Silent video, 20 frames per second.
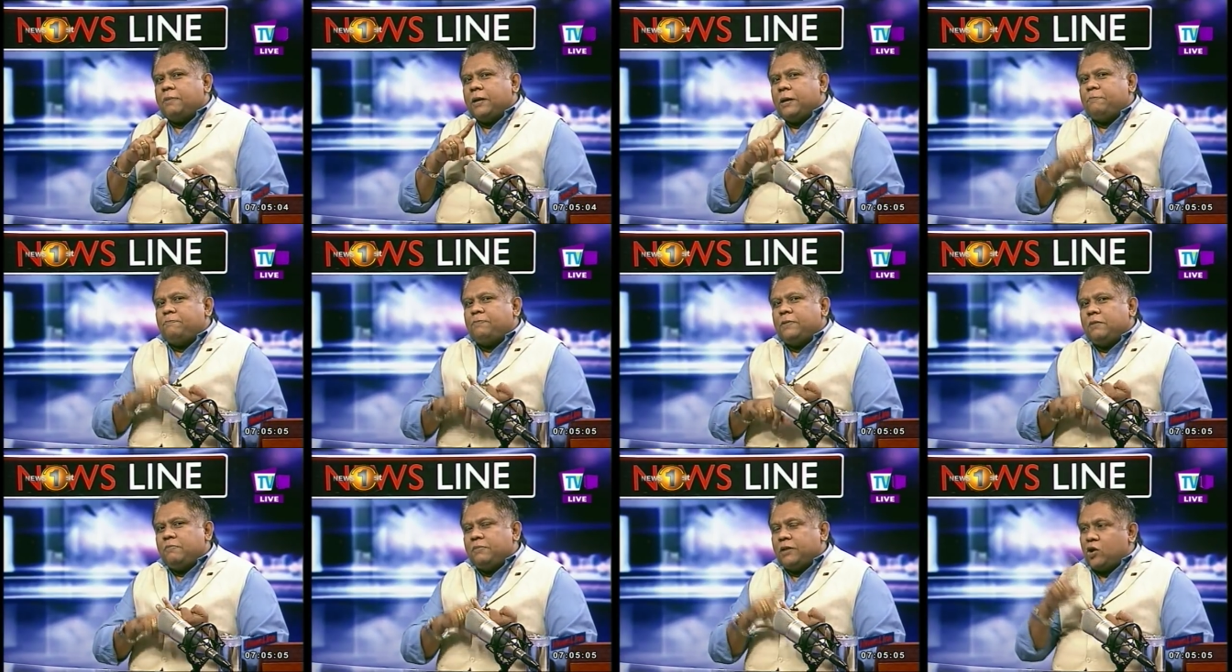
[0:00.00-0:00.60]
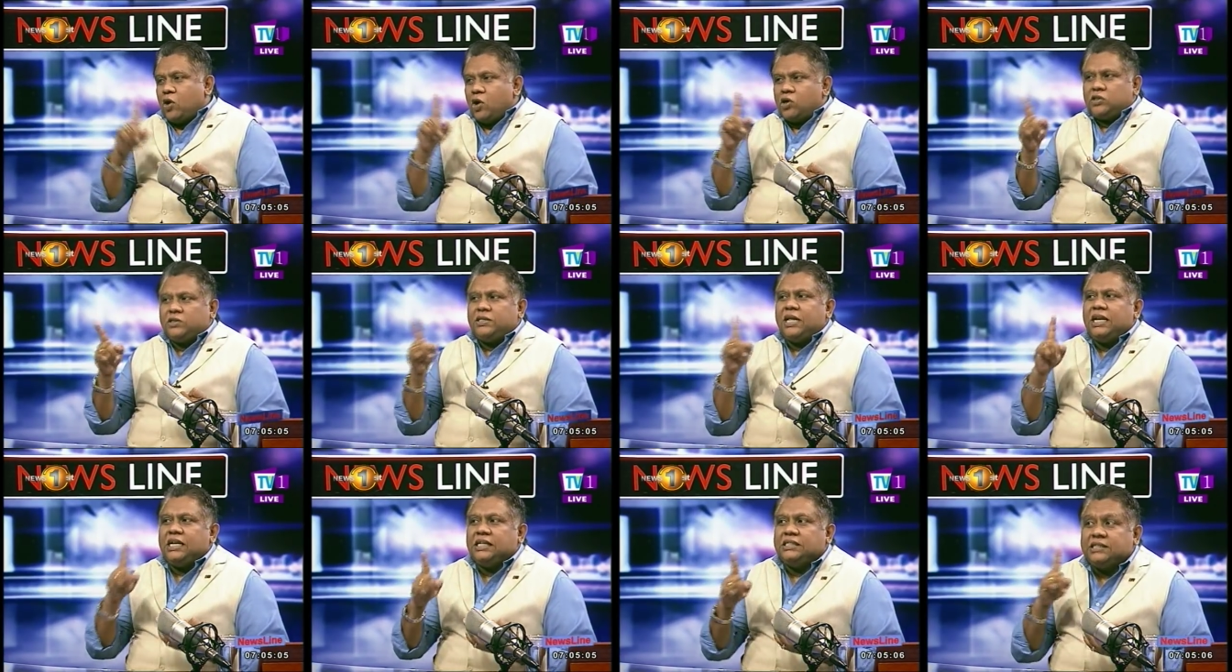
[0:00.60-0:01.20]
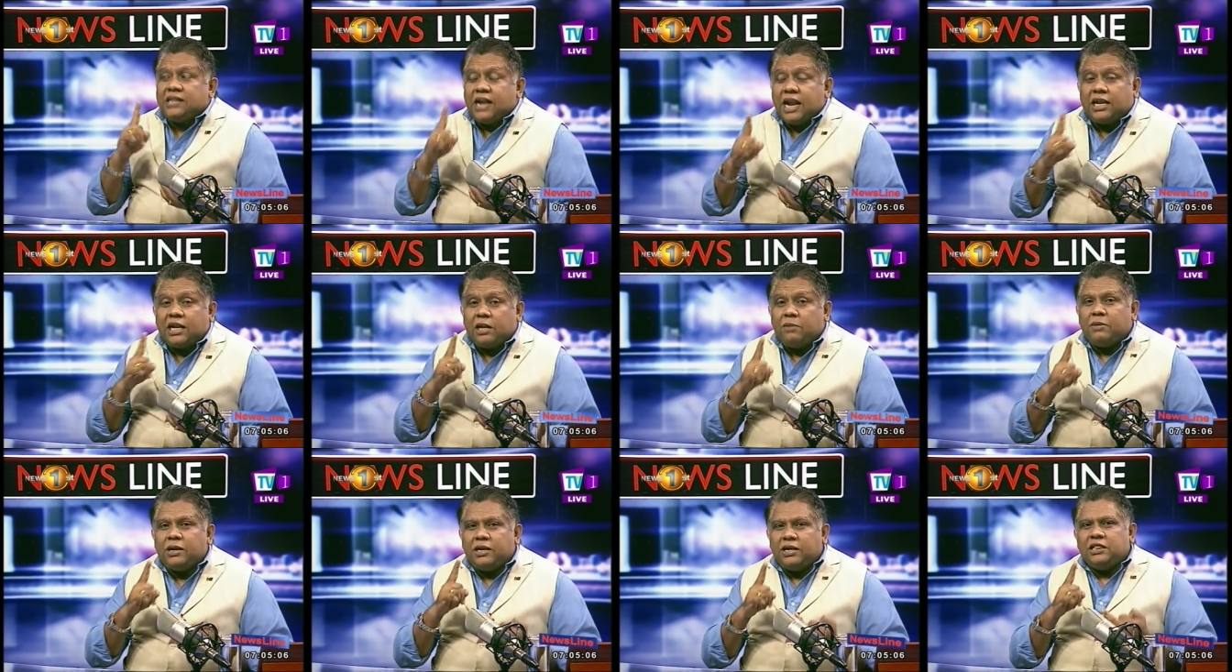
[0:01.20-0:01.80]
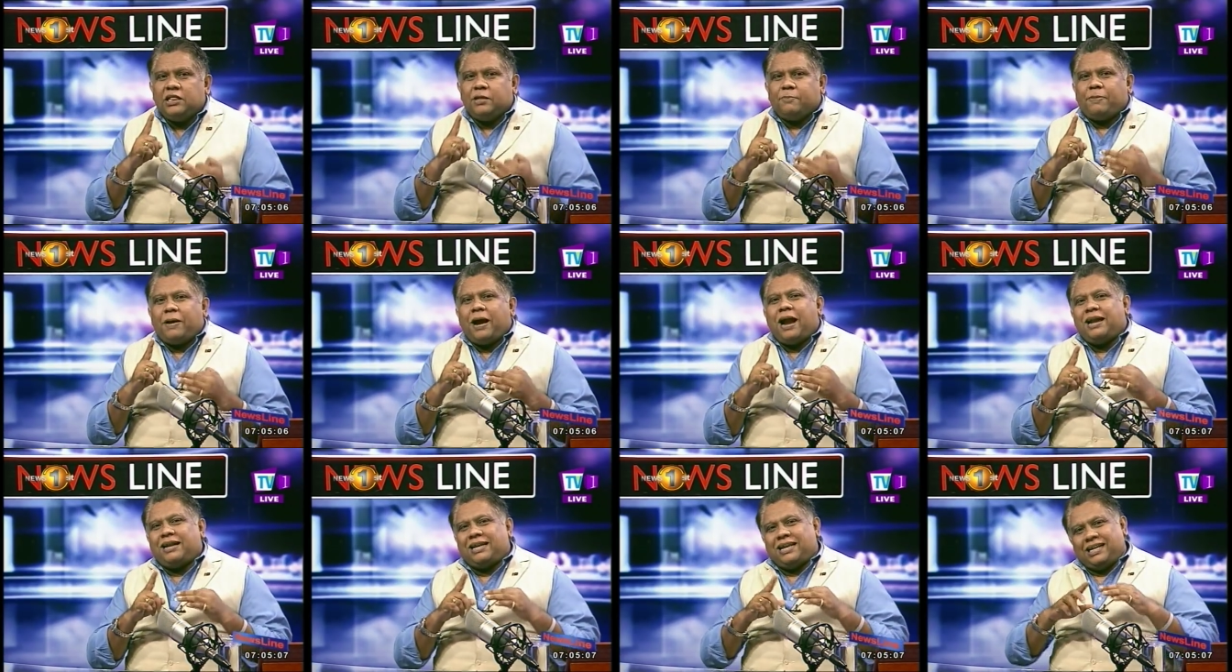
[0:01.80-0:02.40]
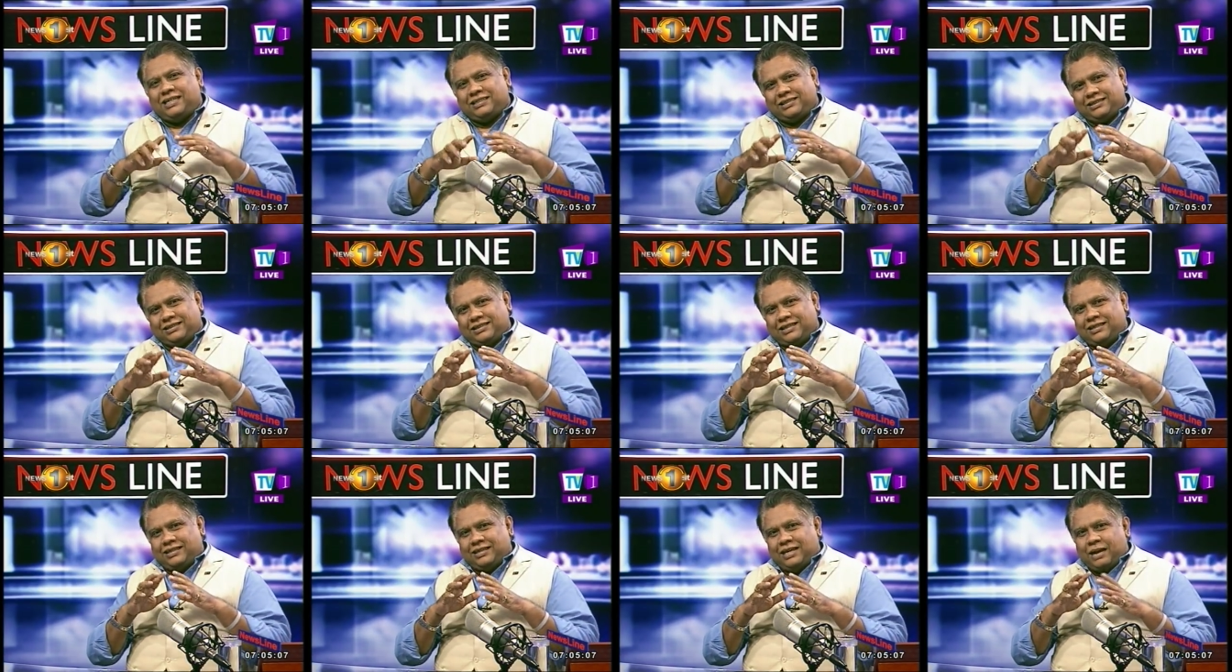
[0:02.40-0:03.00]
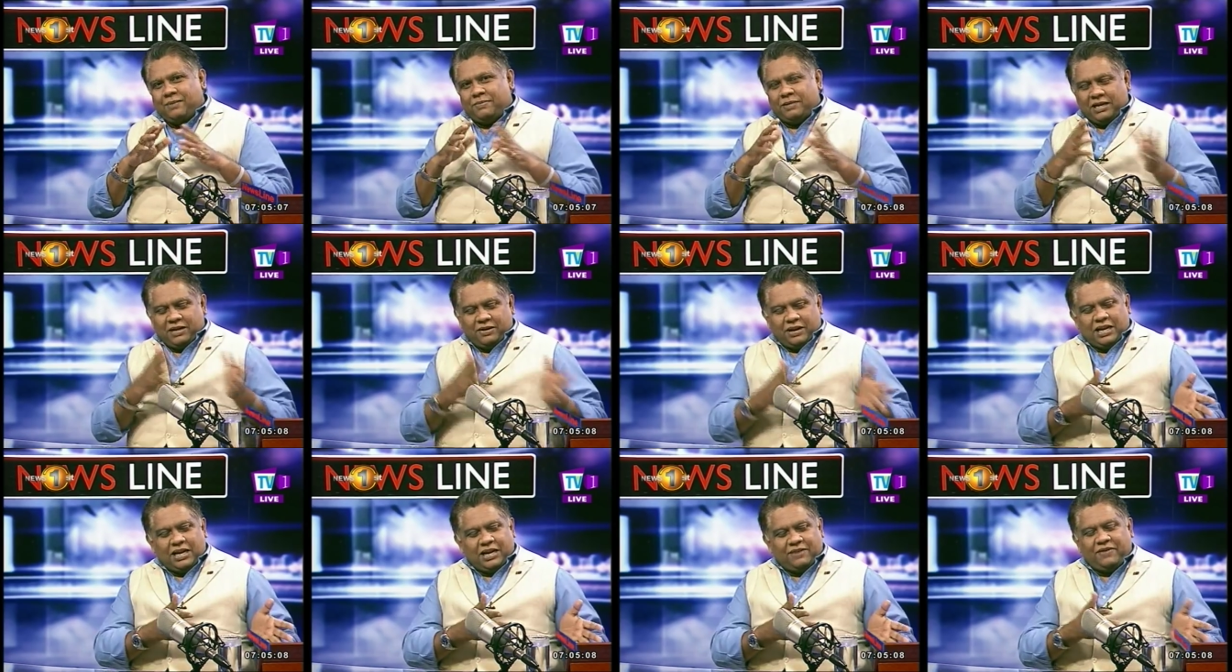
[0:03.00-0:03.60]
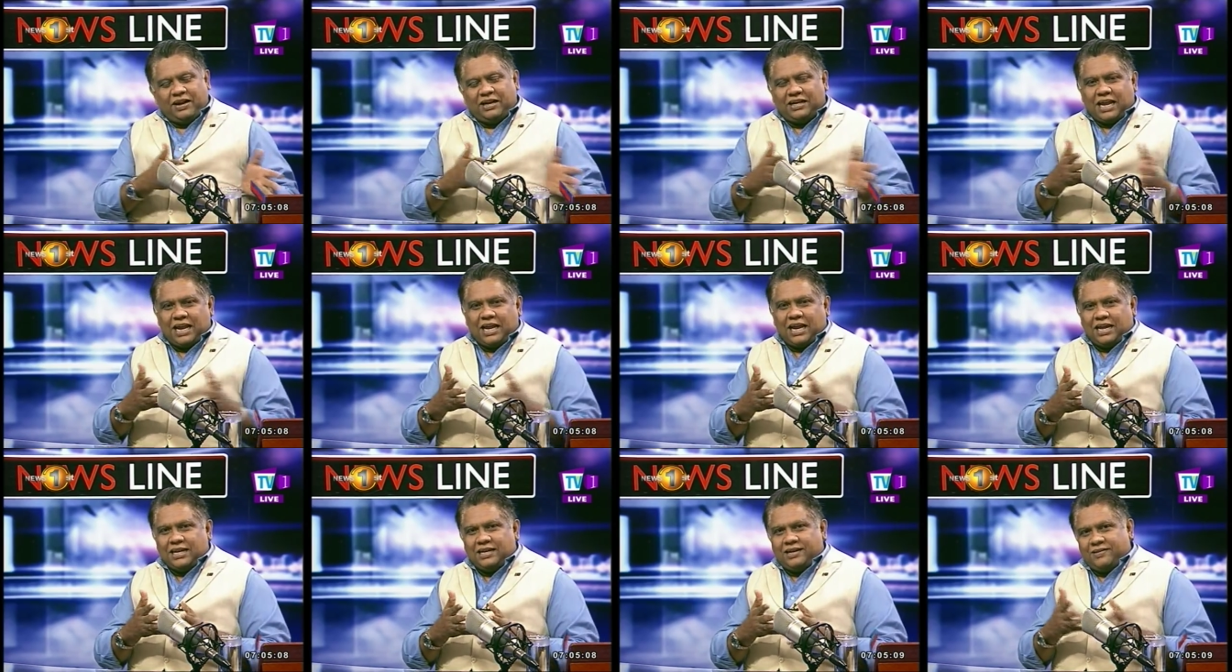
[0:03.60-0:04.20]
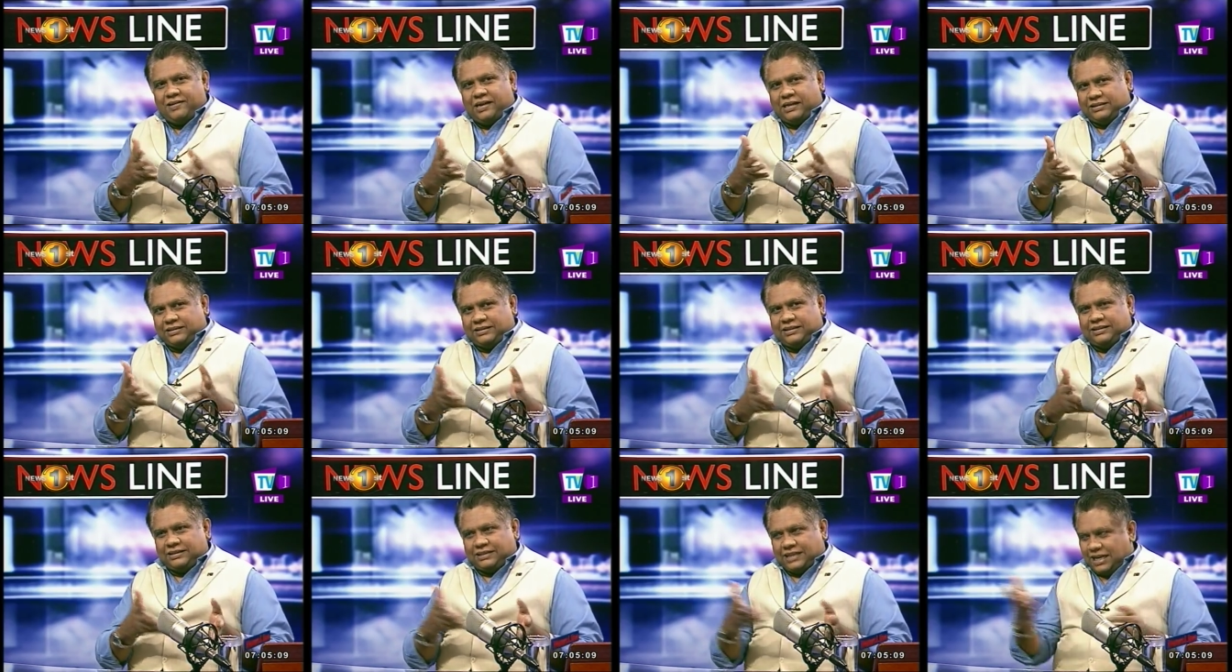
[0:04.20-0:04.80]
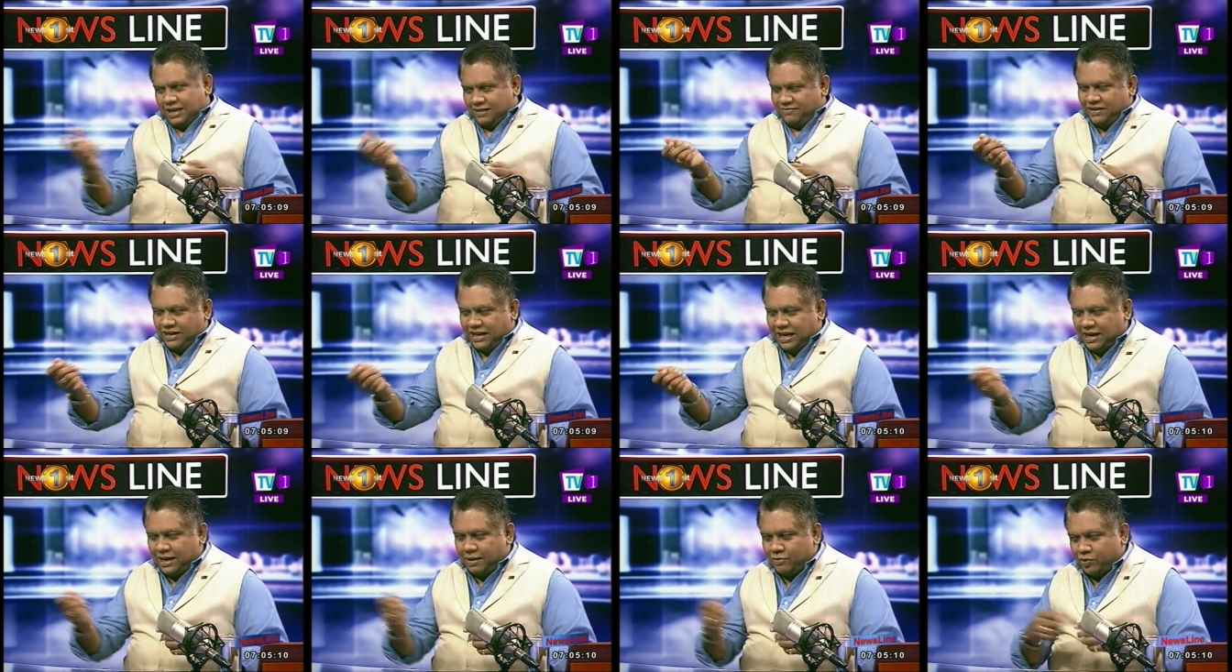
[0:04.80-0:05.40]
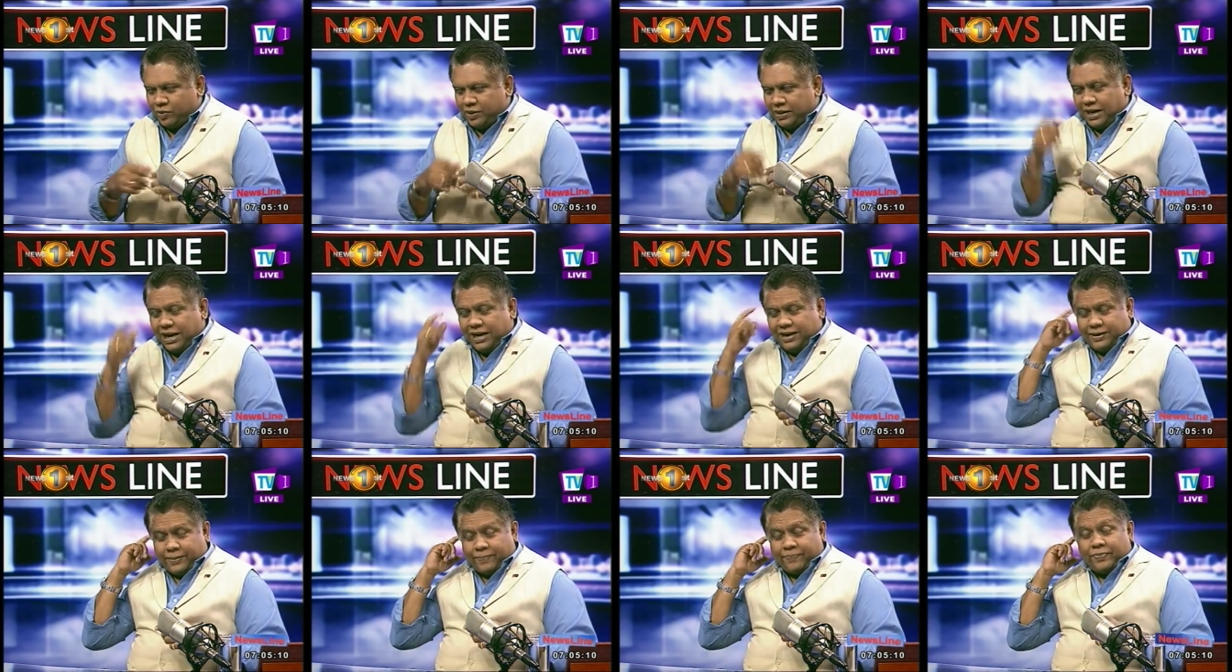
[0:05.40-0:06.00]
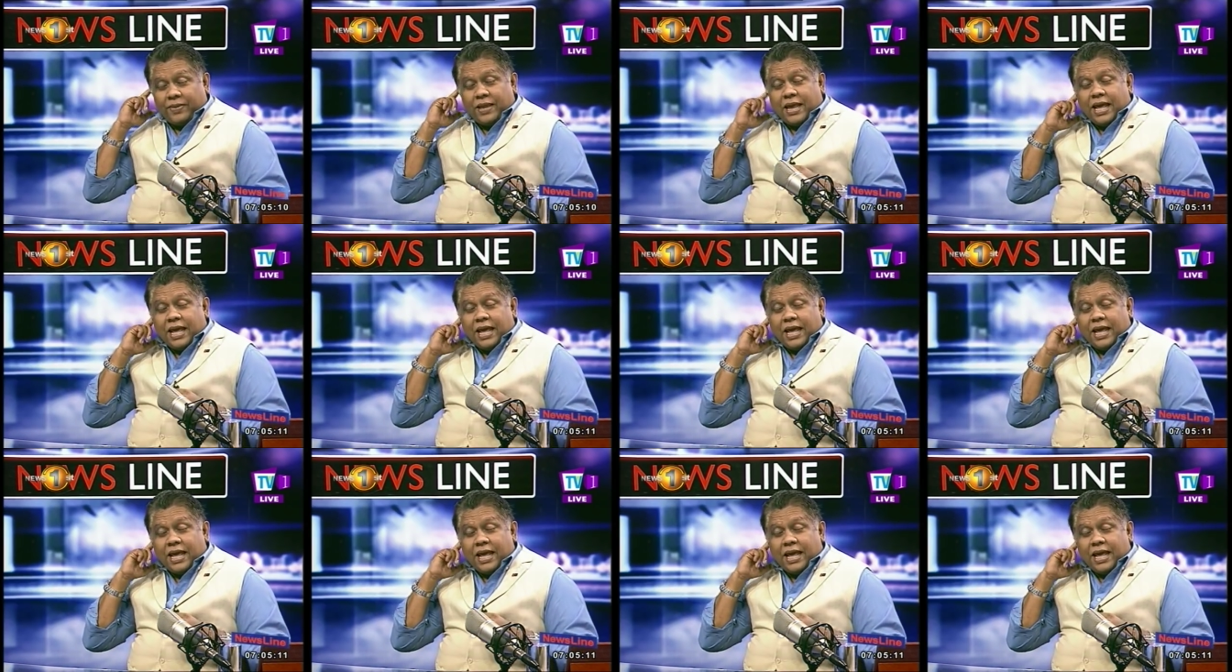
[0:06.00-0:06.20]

people, because of that disgruntlement in the parties, uh, I mean, in fact, I, I addressed this, uh, we can come to it later,